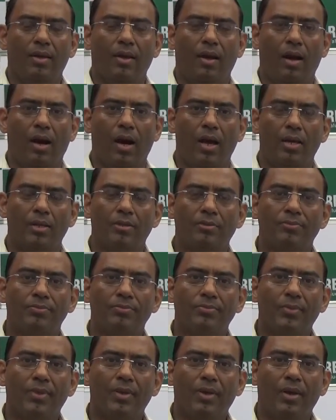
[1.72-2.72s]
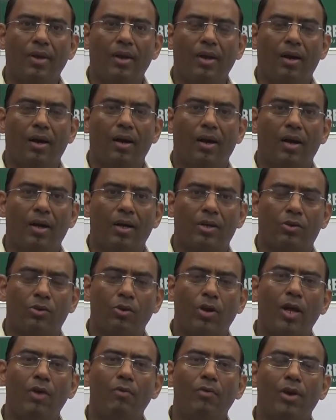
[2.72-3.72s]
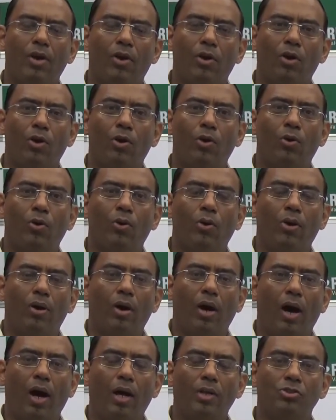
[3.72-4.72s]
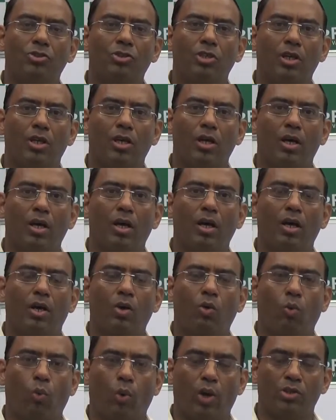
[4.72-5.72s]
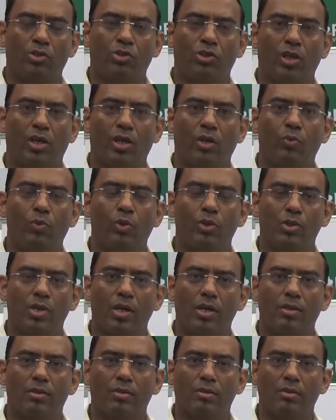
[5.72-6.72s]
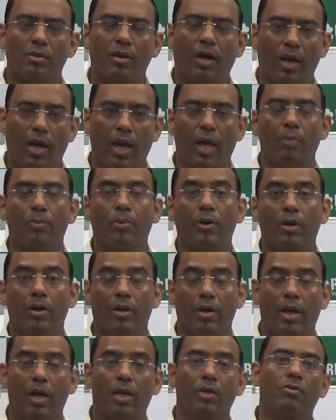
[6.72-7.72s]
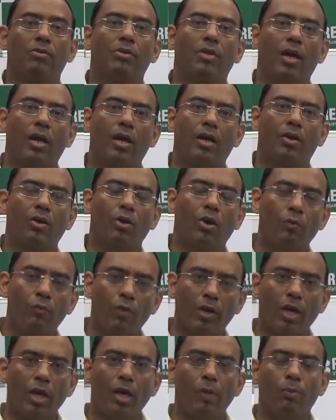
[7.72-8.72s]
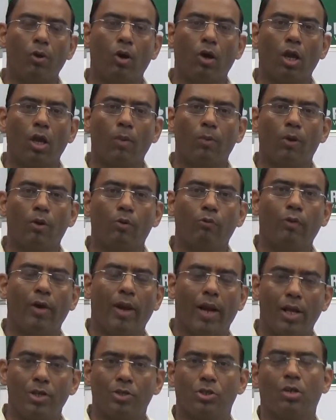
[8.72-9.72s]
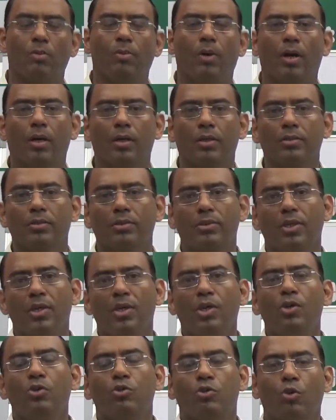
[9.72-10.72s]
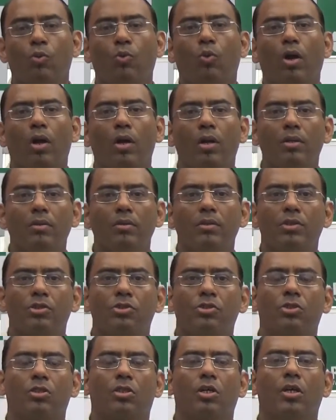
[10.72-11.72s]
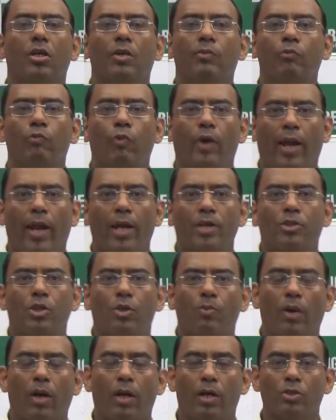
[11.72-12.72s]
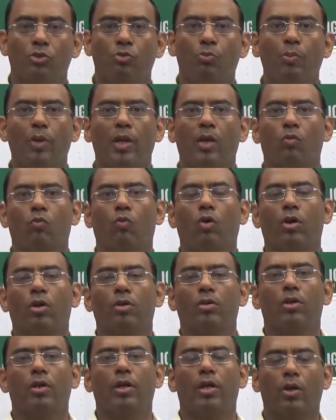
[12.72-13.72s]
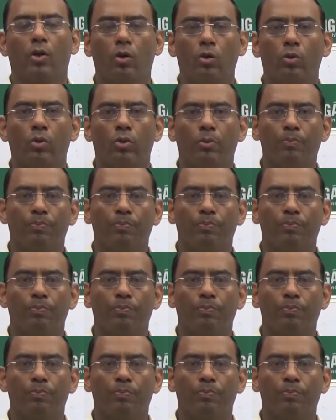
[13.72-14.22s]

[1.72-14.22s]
Hi. Today we're going to answer a question which has again been raised, that we keep talking about financial markets. So what does this term financial markets mean? What does it include?